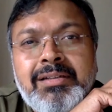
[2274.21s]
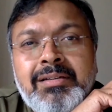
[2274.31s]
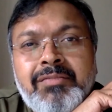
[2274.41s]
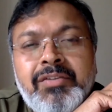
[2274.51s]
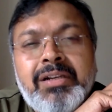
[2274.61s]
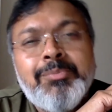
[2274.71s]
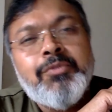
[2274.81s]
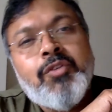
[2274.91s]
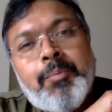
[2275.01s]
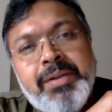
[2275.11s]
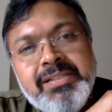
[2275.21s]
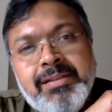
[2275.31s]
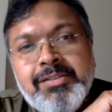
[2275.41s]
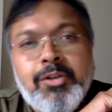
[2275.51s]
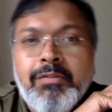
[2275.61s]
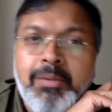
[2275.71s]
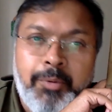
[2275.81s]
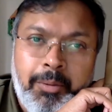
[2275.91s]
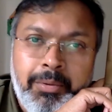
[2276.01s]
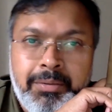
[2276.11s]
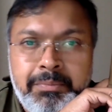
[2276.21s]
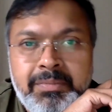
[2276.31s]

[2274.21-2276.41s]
we'll remove the oppressor and solve the problem.